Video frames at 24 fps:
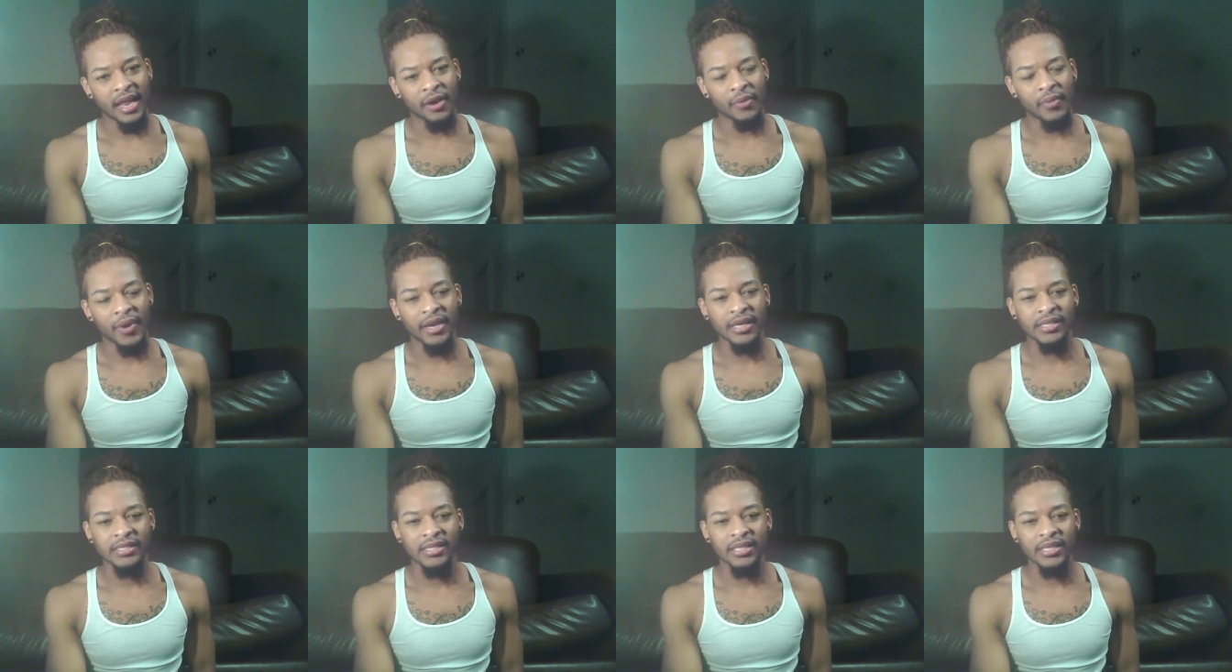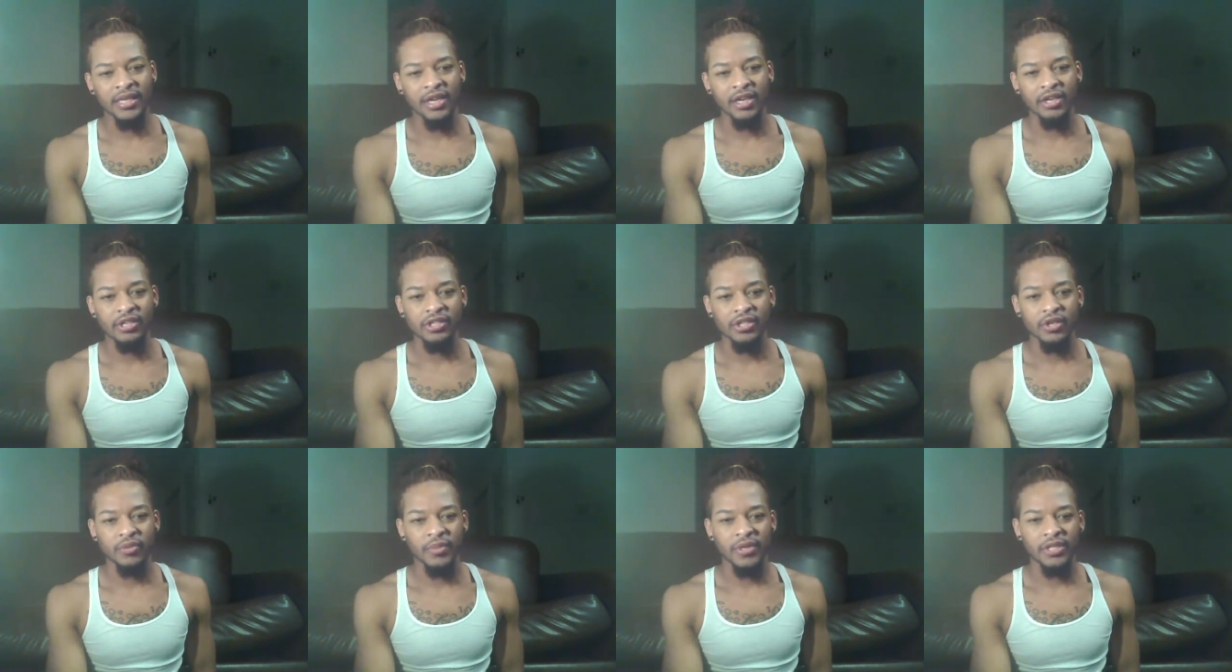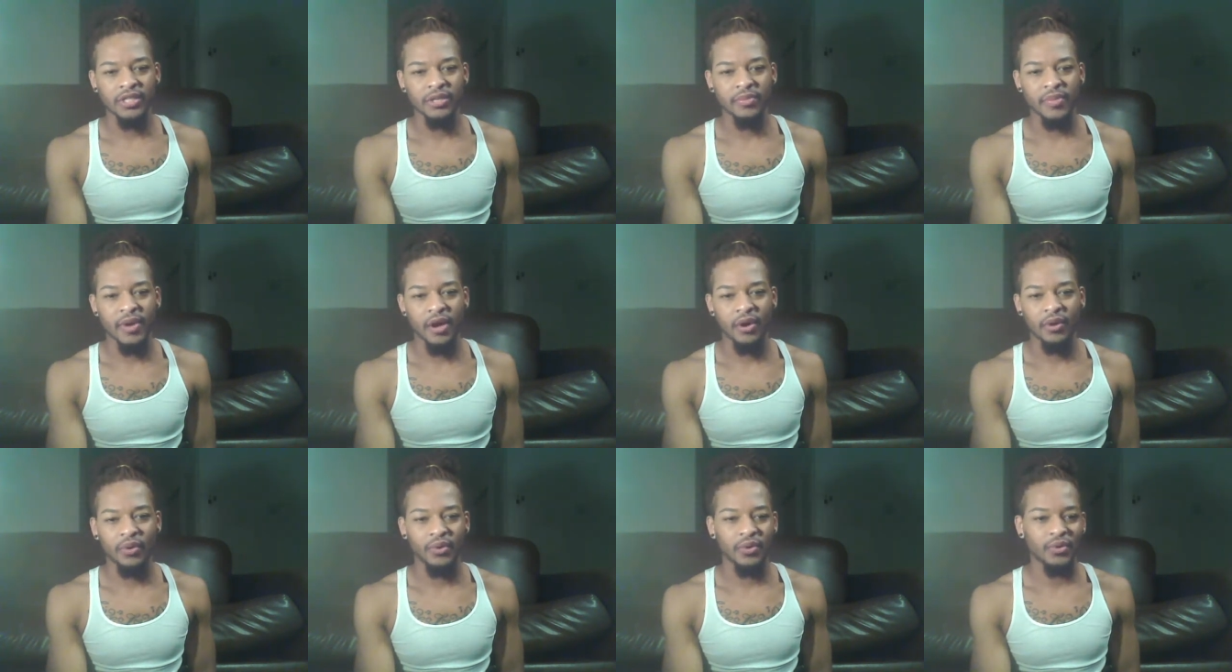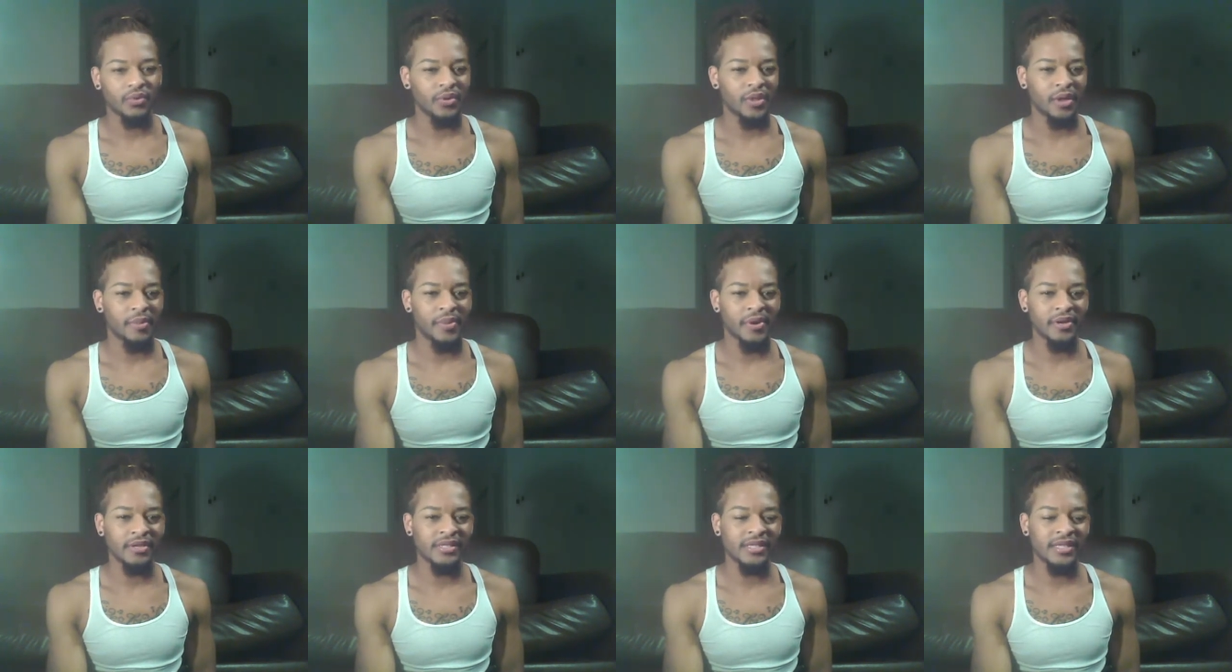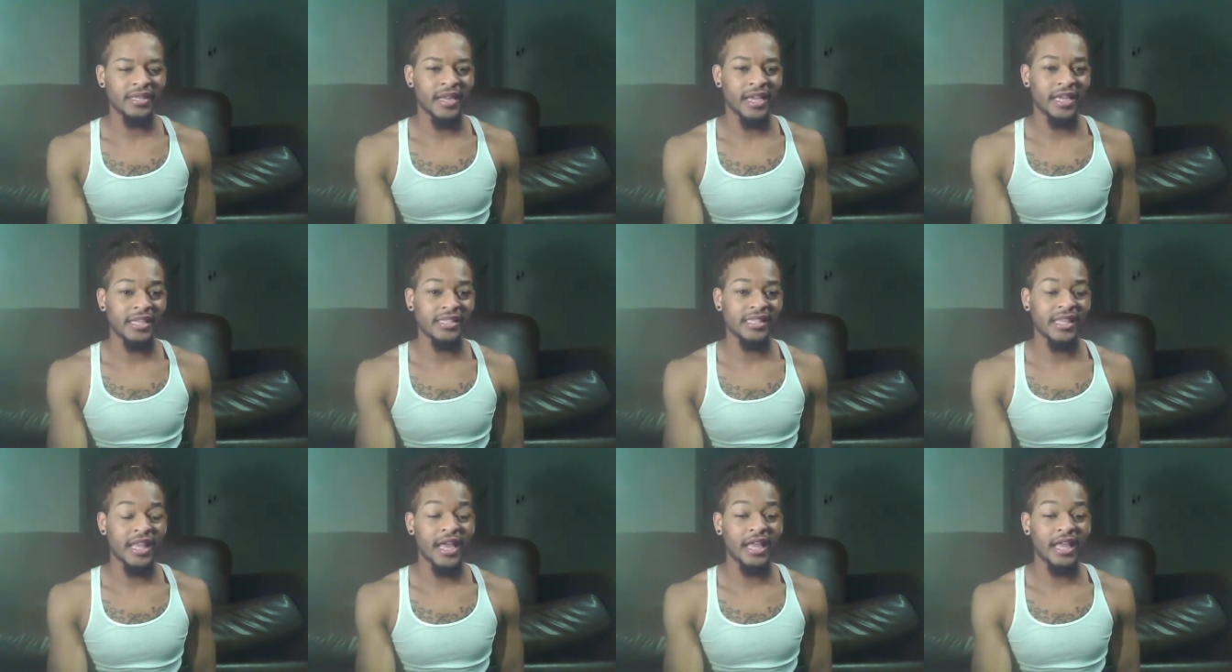Like, why does he care so much about who that person dates?